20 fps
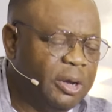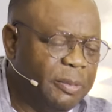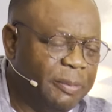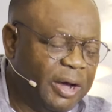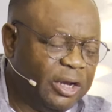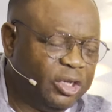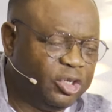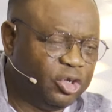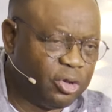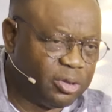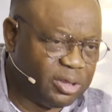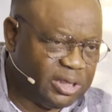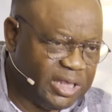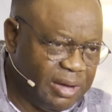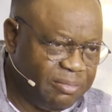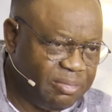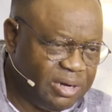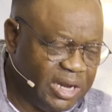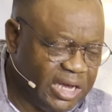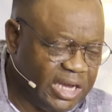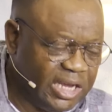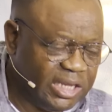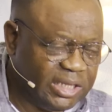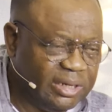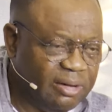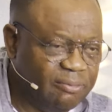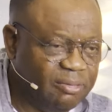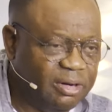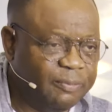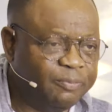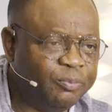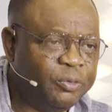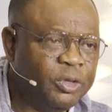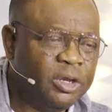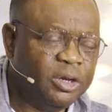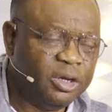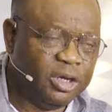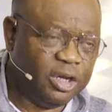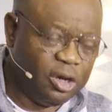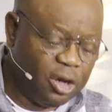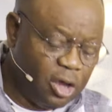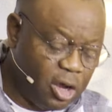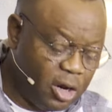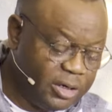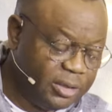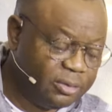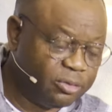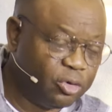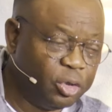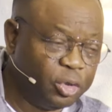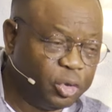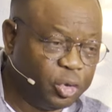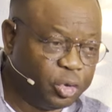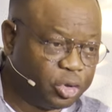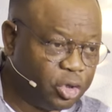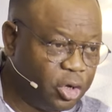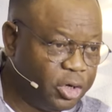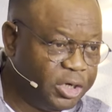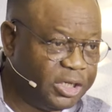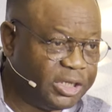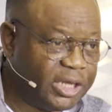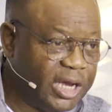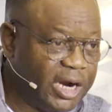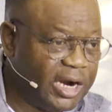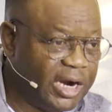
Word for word: about yourself negatively, the Lord is going to turn it